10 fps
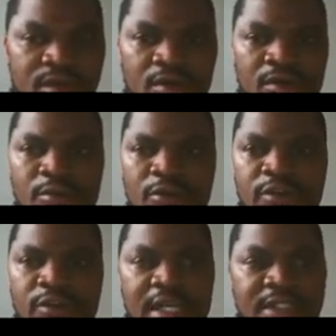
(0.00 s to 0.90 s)
or
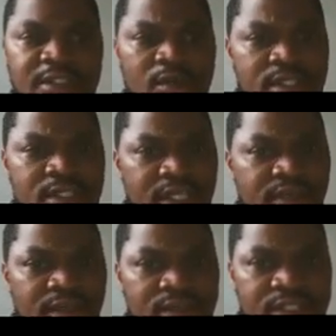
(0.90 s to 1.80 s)
moving at constant
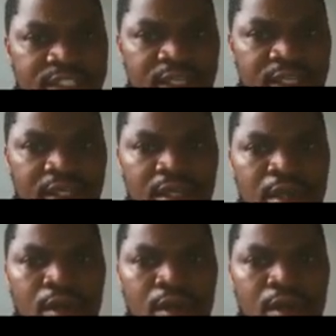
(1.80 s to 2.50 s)
velocity